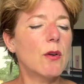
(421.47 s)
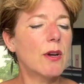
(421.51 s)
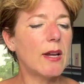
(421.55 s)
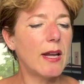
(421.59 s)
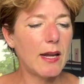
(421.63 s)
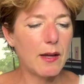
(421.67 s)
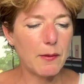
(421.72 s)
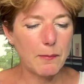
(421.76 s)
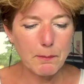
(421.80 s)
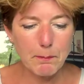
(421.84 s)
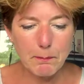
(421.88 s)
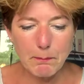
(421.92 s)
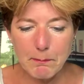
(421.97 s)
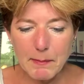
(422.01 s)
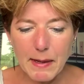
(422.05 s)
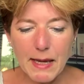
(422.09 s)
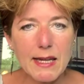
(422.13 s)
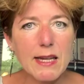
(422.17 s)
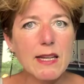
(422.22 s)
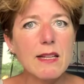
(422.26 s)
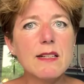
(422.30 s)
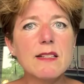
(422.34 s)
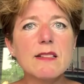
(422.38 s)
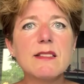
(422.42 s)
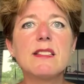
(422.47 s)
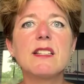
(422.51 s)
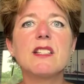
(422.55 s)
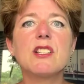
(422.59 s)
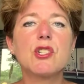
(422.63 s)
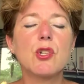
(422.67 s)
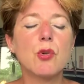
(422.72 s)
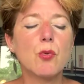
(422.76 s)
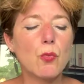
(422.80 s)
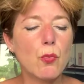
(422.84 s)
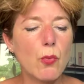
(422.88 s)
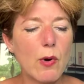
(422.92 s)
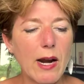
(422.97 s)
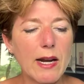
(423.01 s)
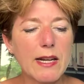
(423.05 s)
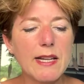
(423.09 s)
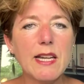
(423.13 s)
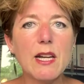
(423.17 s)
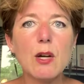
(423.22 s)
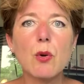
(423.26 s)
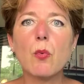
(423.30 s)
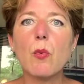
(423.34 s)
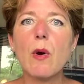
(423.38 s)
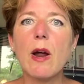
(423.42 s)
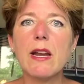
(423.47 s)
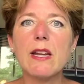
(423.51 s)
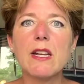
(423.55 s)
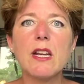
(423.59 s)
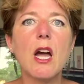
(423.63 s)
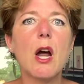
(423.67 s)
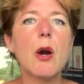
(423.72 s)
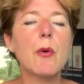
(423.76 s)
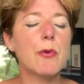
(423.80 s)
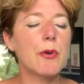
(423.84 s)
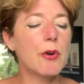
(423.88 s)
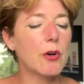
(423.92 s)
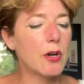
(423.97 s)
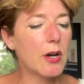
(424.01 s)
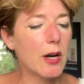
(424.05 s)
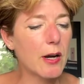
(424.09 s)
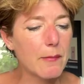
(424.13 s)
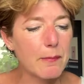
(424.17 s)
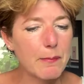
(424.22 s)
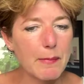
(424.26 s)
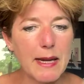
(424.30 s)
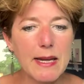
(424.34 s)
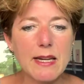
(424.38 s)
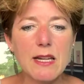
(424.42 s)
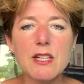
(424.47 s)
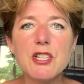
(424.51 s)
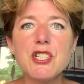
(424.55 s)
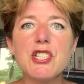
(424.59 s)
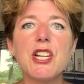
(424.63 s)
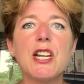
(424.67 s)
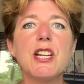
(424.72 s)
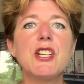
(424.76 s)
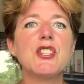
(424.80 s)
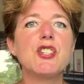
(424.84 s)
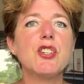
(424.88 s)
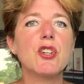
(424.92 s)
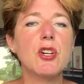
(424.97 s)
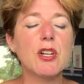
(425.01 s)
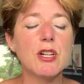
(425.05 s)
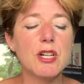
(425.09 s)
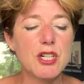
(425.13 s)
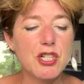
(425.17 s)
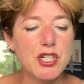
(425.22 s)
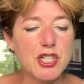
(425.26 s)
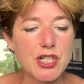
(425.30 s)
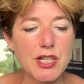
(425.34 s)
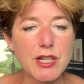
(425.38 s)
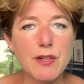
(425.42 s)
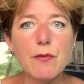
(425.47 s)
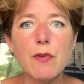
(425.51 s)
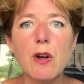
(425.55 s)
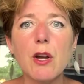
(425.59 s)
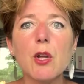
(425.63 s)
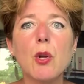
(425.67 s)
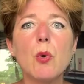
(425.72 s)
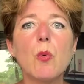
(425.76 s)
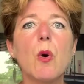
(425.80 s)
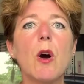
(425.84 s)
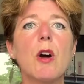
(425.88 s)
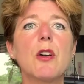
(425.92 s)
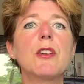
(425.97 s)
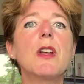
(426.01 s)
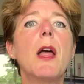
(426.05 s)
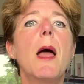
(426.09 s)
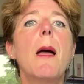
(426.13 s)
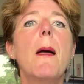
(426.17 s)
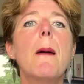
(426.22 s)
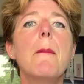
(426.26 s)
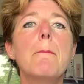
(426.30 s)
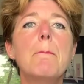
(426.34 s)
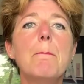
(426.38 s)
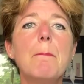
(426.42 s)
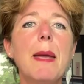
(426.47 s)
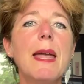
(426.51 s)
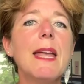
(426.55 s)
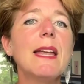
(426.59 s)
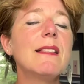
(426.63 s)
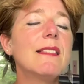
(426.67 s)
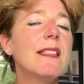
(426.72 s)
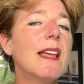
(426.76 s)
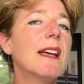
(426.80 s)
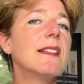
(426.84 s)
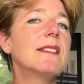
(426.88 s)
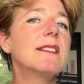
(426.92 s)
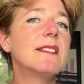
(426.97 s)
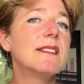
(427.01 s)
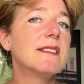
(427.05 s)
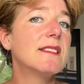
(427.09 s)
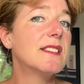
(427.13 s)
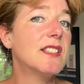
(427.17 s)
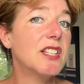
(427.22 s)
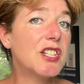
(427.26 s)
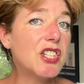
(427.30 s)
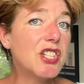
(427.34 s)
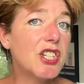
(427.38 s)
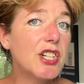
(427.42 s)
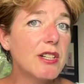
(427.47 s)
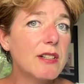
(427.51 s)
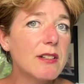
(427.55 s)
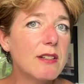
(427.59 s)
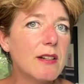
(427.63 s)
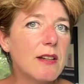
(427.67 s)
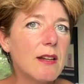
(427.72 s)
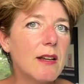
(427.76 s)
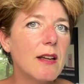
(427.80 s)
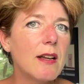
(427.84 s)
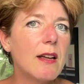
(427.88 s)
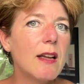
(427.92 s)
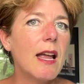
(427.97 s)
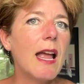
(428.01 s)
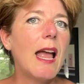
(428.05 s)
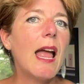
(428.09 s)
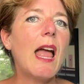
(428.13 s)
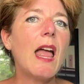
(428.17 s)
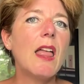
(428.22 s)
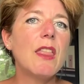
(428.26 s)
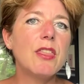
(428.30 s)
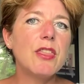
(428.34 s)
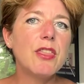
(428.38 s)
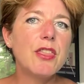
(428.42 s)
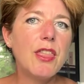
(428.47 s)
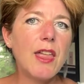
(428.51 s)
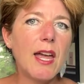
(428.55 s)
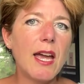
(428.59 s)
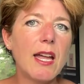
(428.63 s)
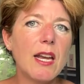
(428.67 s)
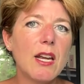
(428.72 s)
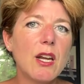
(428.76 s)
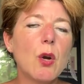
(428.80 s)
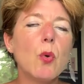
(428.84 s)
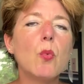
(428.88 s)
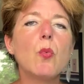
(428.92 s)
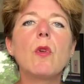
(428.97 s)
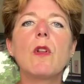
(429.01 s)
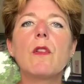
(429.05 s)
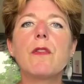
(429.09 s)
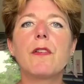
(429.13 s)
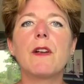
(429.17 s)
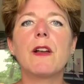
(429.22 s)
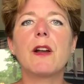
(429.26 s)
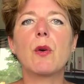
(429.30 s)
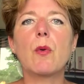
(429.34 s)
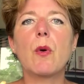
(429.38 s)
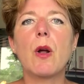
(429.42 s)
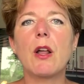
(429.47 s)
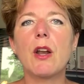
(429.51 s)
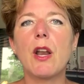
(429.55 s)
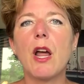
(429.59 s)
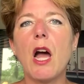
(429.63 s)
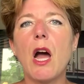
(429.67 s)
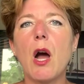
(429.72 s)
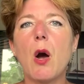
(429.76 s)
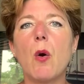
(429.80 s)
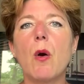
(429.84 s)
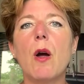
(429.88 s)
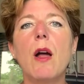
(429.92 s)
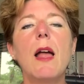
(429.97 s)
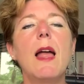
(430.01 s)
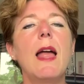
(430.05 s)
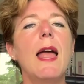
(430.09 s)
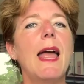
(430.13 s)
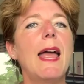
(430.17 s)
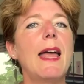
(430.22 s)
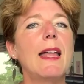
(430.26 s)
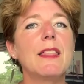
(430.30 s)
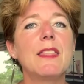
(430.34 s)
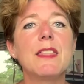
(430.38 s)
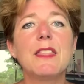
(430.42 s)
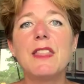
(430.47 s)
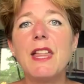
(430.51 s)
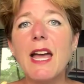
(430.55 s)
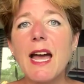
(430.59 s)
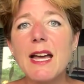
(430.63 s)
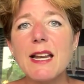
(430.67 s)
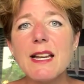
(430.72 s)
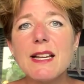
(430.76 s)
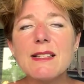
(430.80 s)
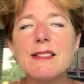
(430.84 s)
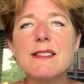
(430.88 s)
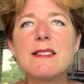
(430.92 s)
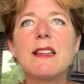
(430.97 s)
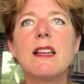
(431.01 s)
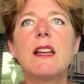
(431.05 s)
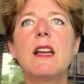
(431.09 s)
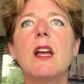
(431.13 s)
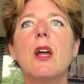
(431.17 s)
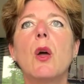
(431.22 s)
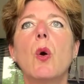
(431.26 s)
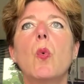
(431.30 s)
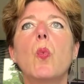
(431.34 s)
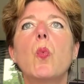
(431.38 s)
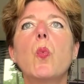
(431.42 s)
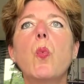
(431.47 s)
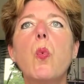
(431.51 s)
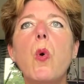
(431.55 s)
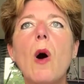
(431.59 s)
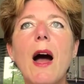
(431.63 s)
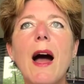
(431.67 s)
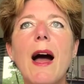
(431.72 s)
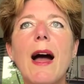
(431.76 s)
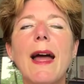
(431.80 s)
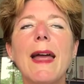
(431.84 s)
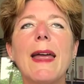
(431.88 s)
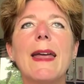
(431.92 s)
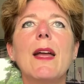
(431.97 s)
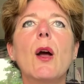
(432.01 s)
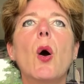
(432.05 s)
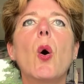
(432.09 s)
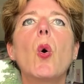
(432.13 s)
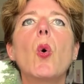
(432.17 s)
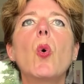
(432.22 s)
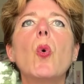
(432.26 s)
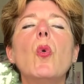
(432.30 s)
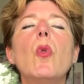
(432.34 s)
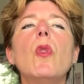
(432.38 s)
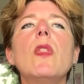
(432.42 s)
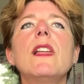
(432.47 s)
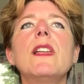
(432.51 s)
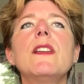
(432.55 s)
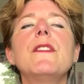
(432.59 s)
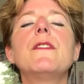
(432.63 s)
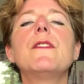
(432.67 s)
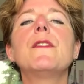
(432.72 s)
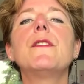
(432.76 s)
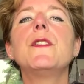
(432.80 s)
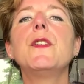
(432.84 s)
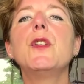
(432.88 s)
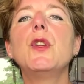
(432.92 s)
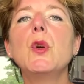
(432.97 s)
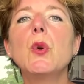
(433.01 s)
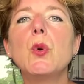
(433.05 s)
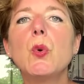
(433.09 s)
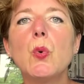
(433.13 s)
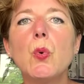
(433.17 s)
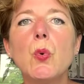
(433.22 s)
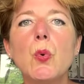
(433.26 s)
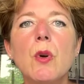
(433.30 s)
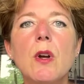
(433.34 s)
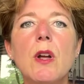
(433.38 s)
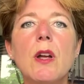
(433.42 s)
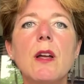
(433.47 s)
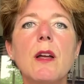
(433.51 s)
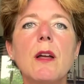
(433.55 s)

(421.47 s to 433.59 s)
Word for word: okay, make a decision right here, right now. You're going to make a change. You're going to achieve what you want. Make that decision and then we'll figure out how. And that is why only few